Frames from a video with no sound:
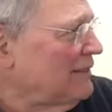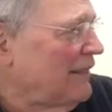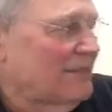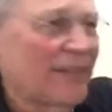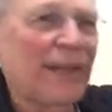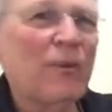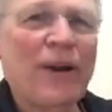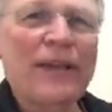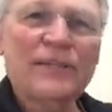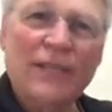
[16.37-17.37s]
Yeah.
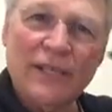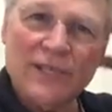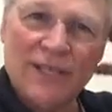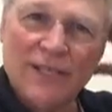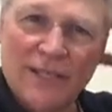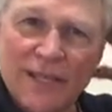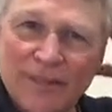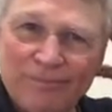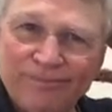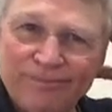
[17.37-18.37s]
Anyway, it's
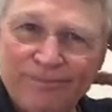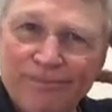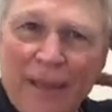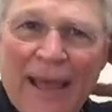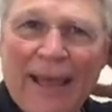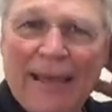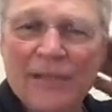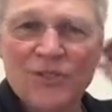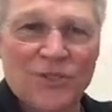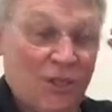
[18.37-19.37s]
a
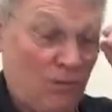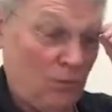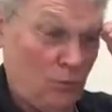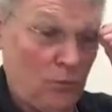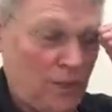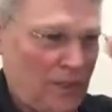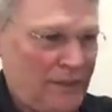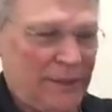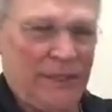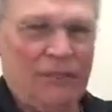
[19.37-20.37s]
package,
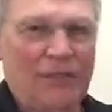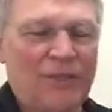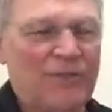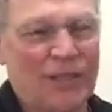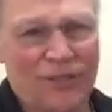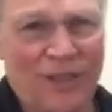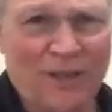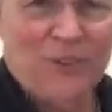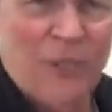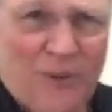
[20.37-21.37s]
and I should
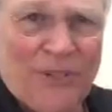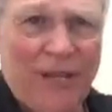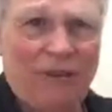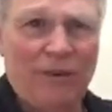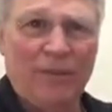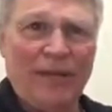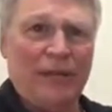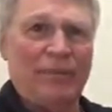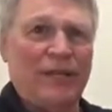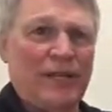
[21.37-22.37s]
have shown it to
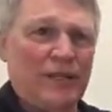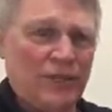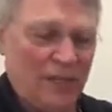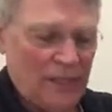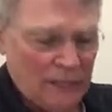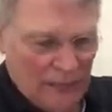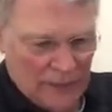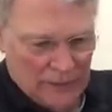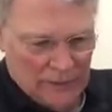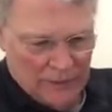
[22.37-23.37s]
everybody because
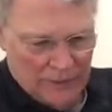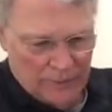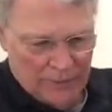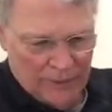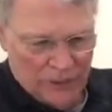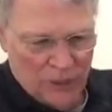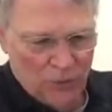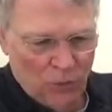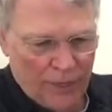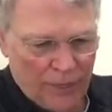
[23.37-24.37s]
it's a
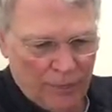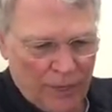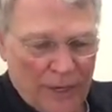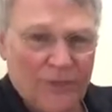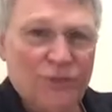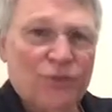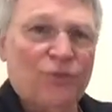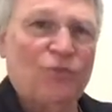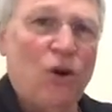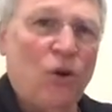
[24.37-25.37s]
good way to practice
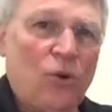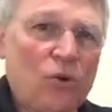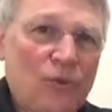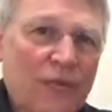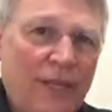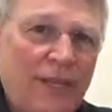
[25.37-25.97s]
your rolls.